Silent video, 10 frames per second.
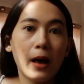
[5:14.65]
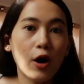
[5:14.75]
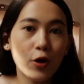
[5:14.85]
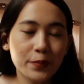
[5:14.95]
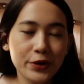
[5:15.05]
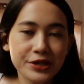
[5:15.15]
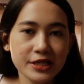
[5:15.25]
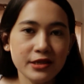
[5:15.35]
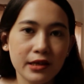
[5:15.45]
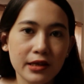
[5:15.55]
Ako
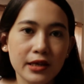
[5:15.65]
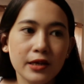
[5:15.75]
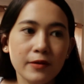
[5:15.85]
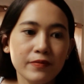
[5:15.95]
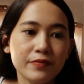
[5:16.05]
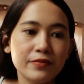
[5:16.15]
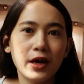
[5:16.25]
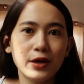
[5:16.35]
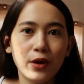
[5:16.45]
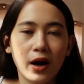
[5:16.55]
personally,
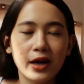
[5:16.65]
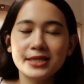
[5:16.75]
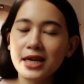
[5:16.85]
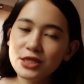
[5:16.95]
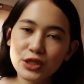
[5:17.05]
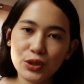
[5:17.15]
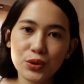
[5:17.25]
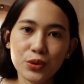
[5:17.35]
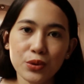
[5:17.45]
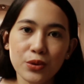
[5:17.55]
I tend
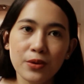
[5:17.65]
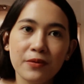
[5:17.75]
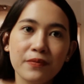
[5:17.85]
to